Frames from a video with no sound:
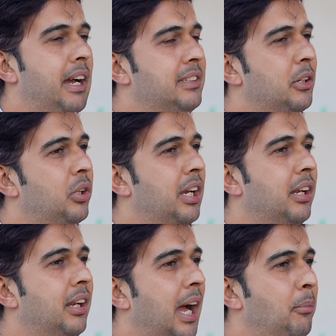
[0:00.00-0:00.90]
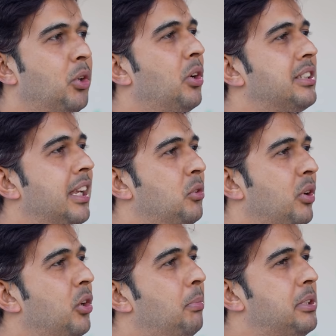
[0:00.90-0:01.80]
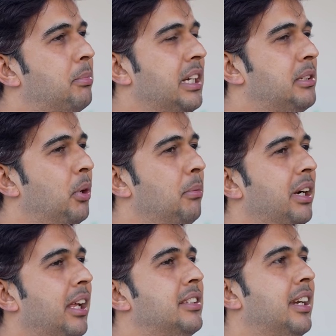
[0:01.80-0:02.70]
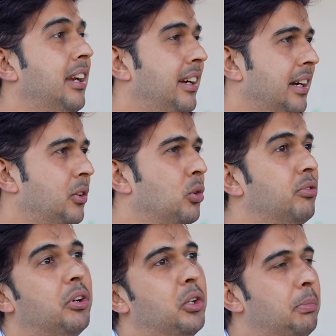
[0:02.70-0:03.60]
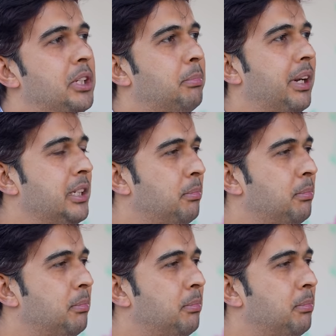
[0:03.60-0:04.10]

I said, okay, I'm not going to sell at 20 rupees price point, but I'll sell it at 240 rupees price